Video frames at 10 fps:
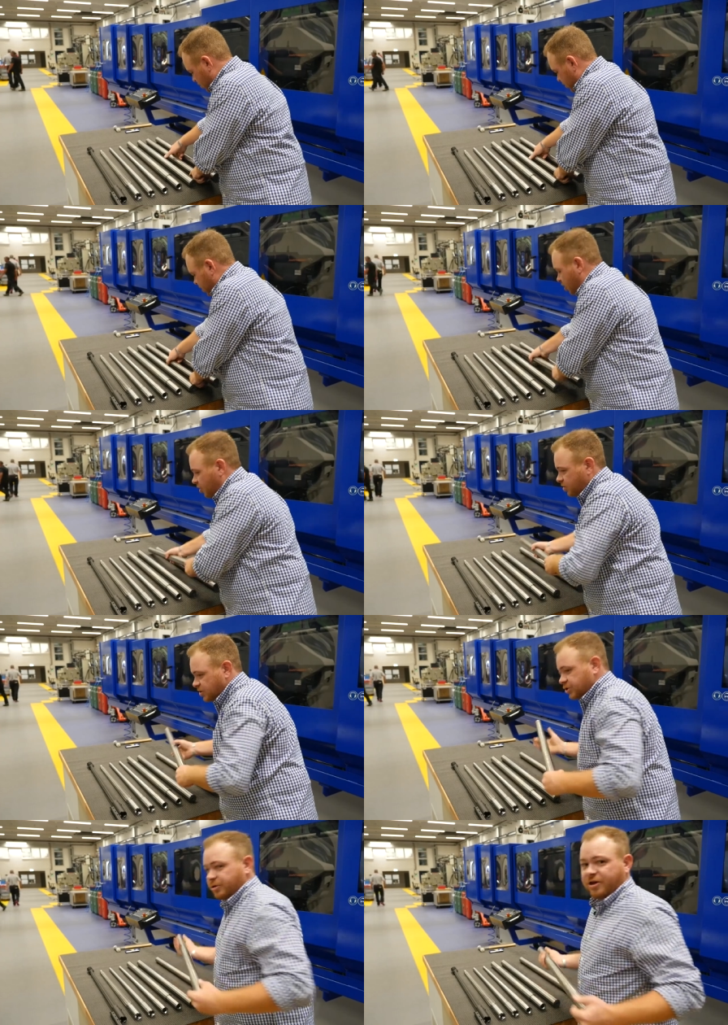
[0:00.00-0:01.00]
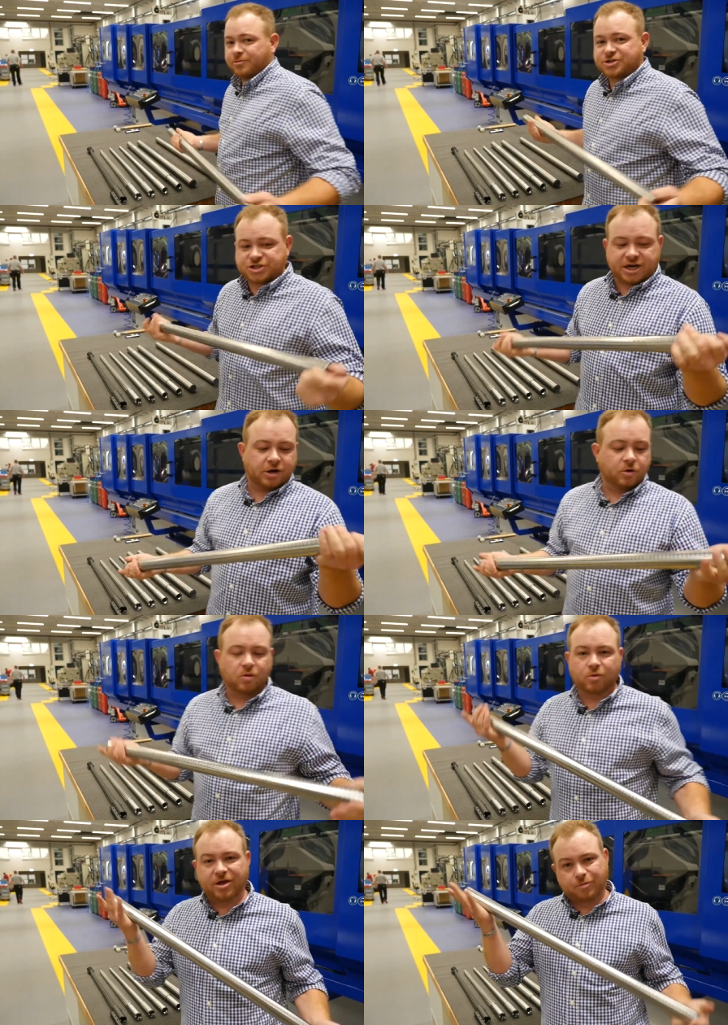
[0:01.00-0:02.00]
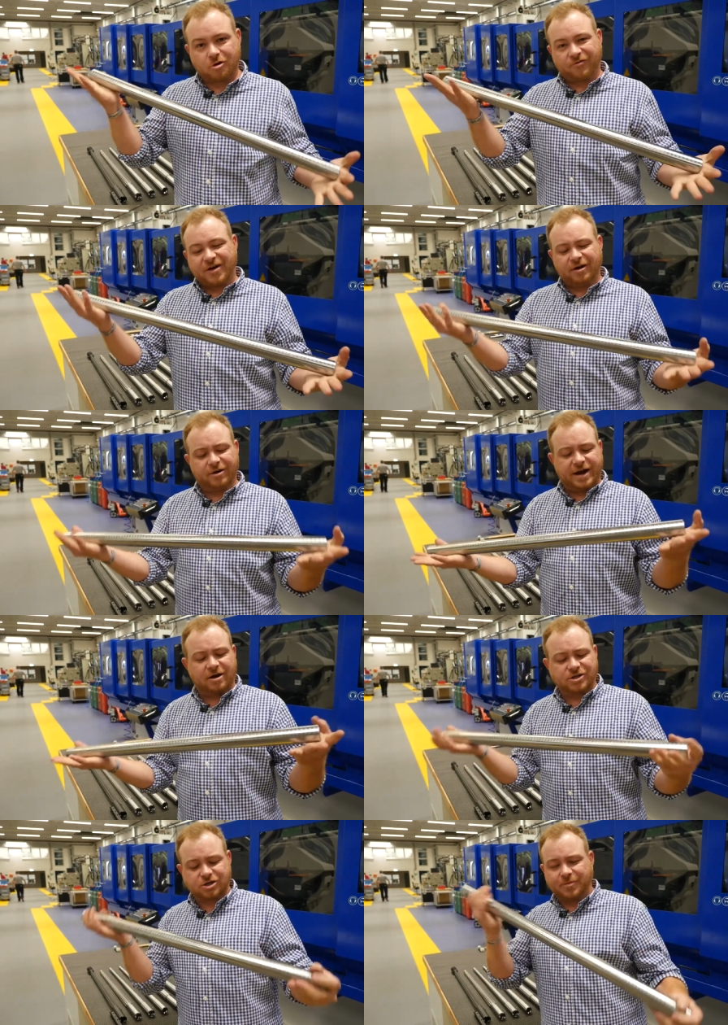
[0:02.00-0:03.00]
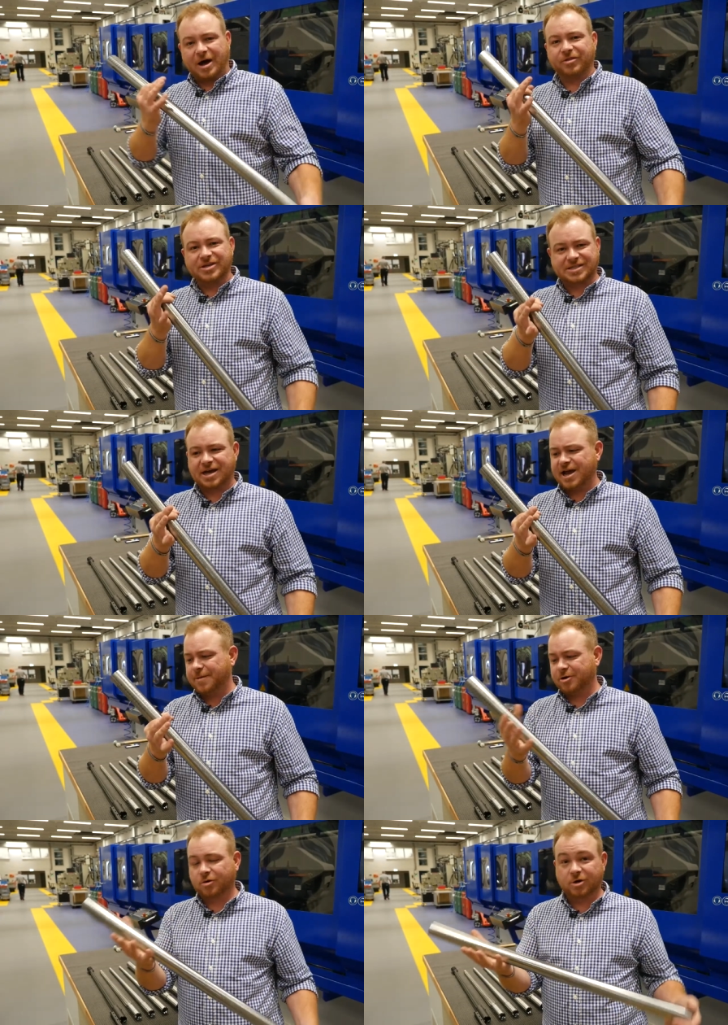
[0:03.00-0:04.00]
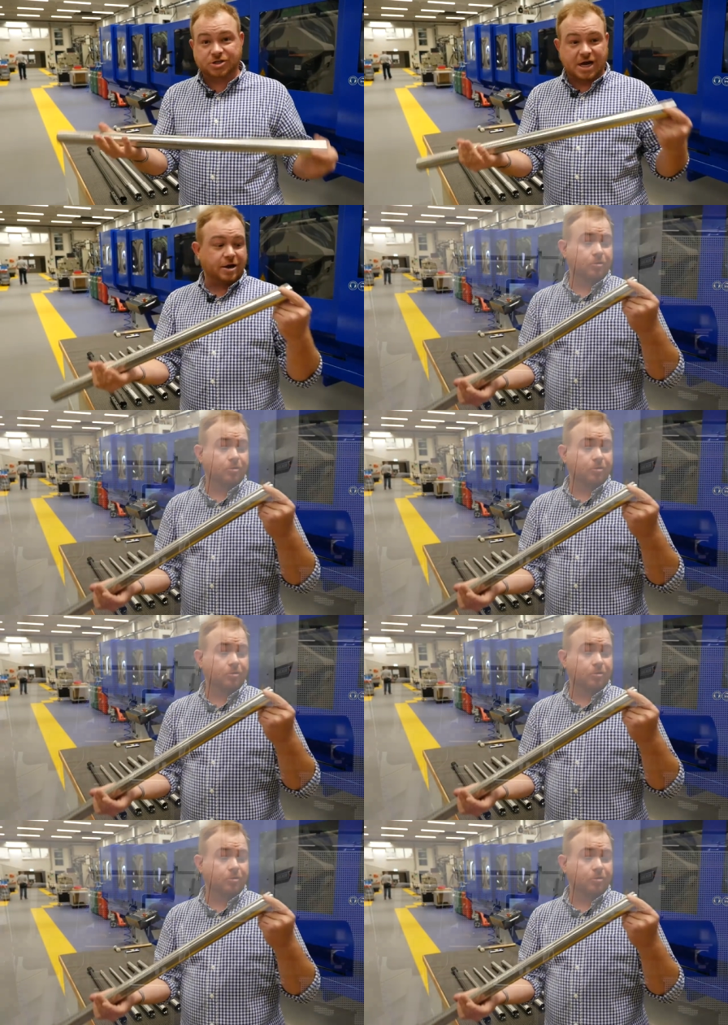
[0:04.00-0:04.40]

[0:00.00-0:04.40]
we go to another machine where they profile it down to about this diameter, which I